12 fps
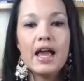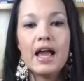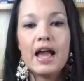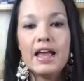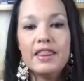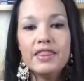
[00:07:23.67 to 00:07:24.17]

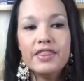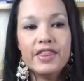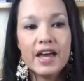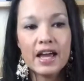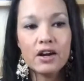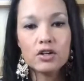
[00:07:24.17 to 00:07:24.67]
And
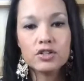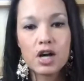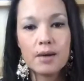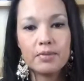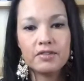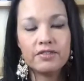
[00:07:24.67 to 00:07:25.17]
then on
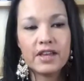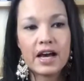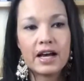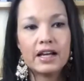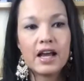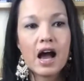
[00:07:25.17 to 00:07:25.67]
top of
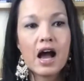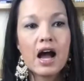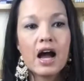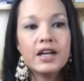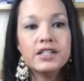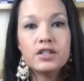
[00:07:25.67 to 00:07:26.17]
that,
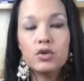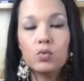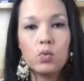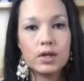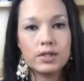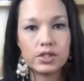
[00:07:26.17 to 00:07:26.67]
I didn't
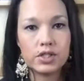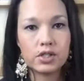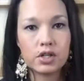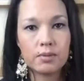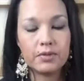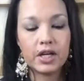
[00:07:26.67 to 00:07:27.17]
want to
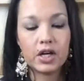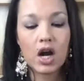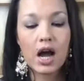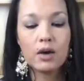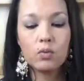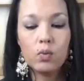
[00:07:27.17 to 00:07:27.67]
stop there.
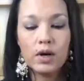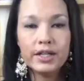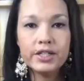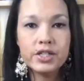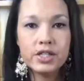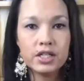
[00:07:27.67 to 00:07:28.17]
I wanted
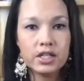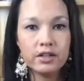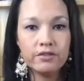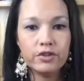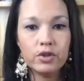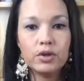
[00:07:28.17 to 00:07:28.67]
to give
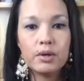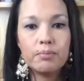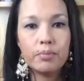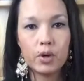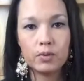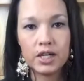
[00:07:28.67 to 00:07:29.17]
you the
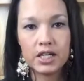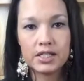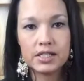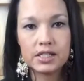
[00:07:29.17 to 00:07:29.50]
bonus.